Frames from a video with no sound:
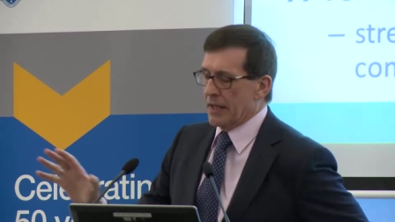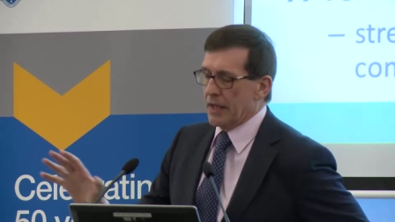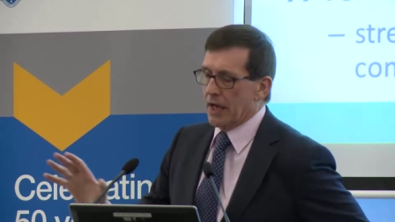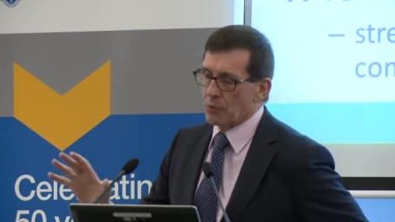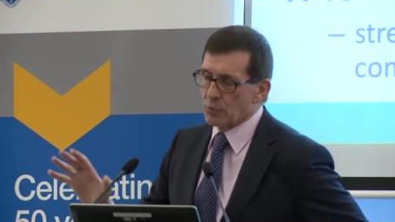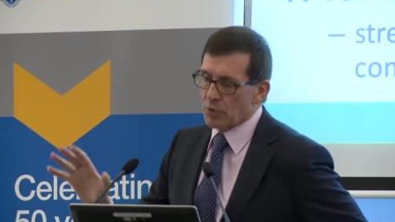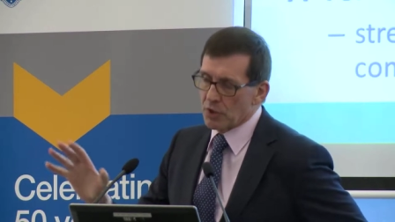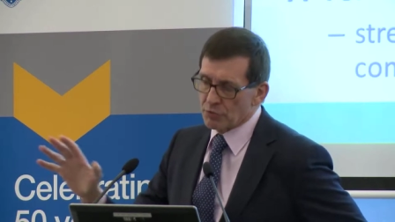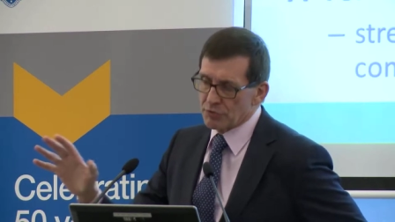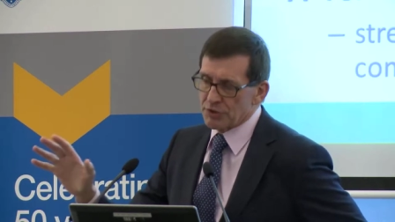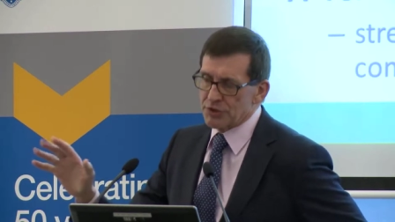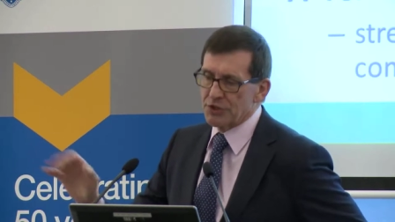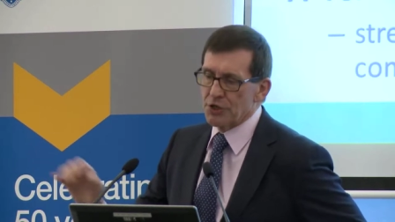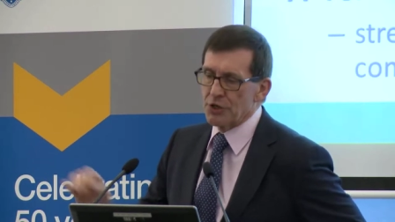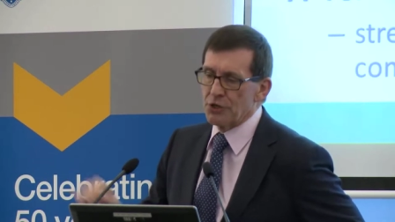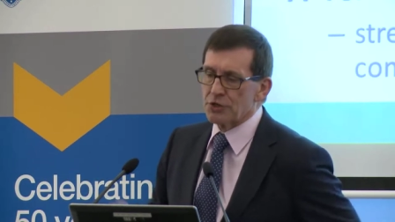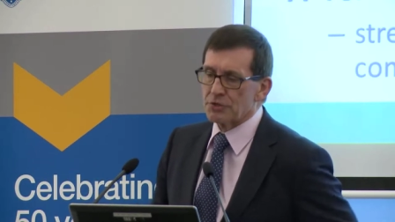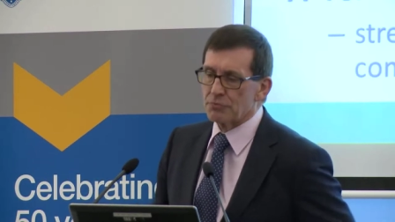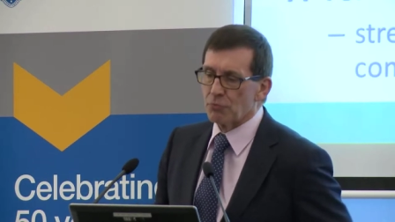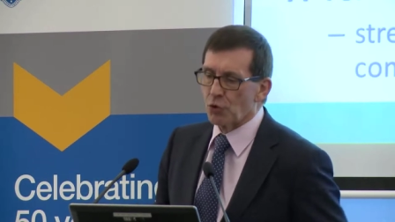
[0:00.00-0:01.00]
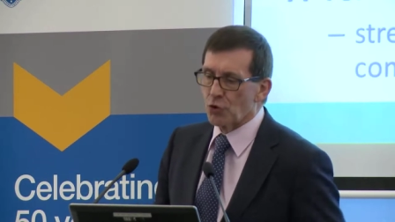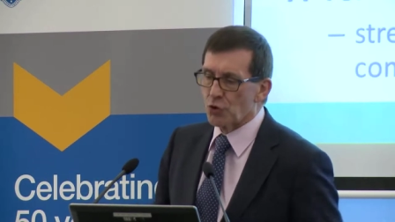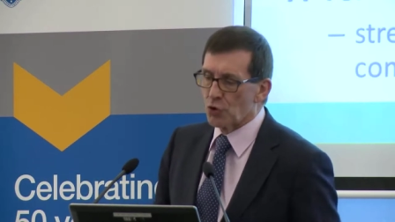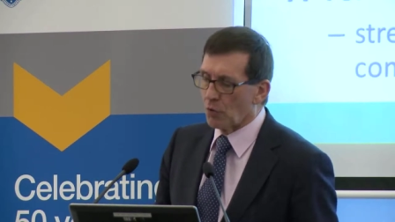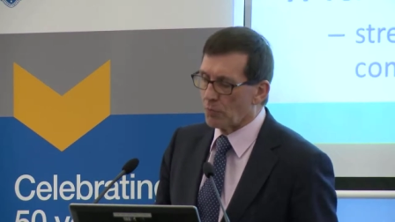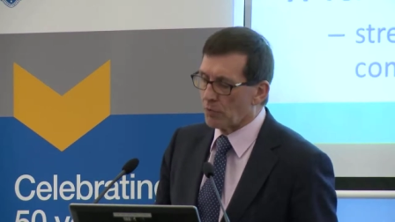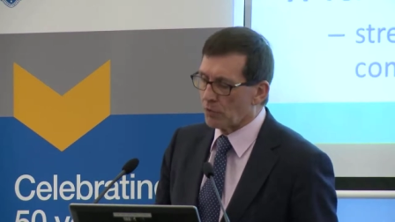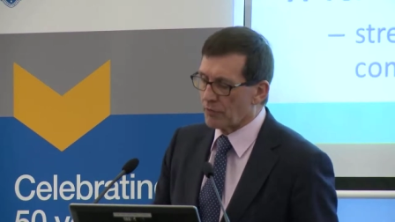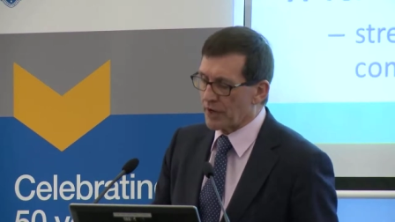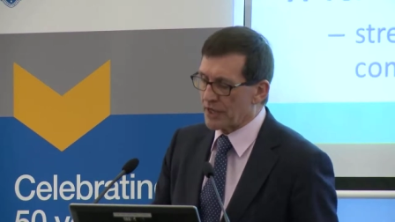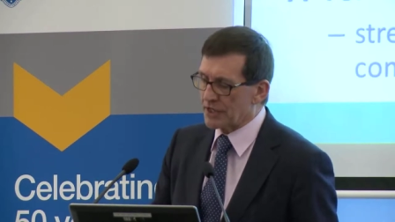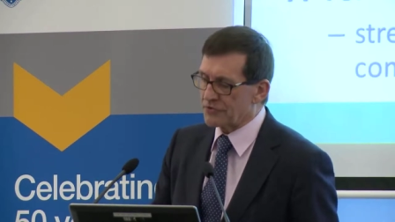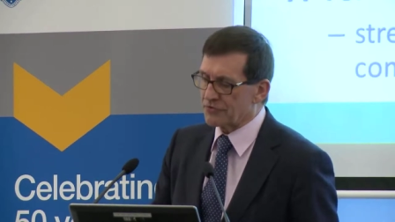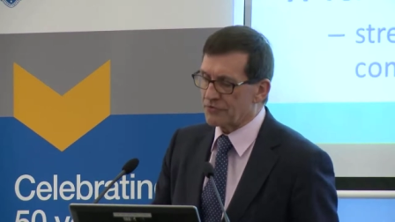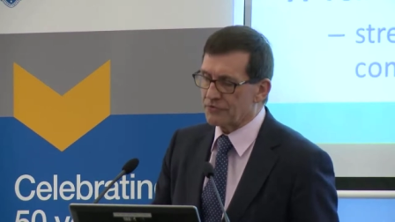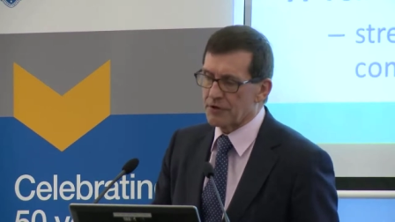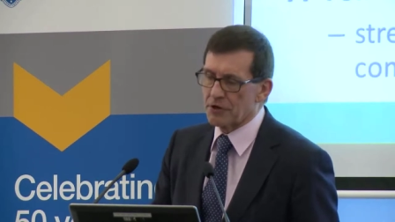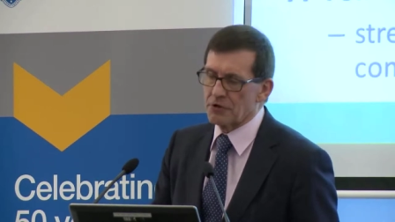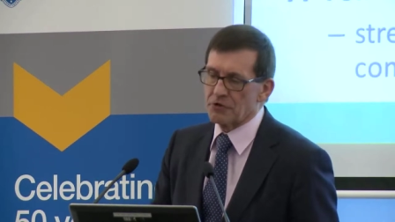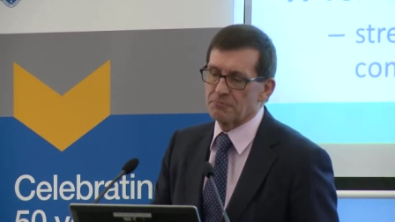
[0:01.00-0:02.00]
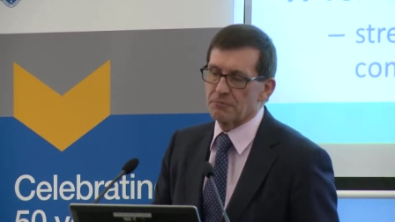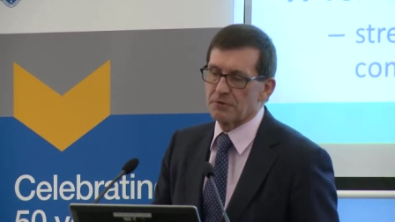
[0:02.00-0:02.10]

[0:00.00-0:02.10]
and we'll return to more normal rates of growth.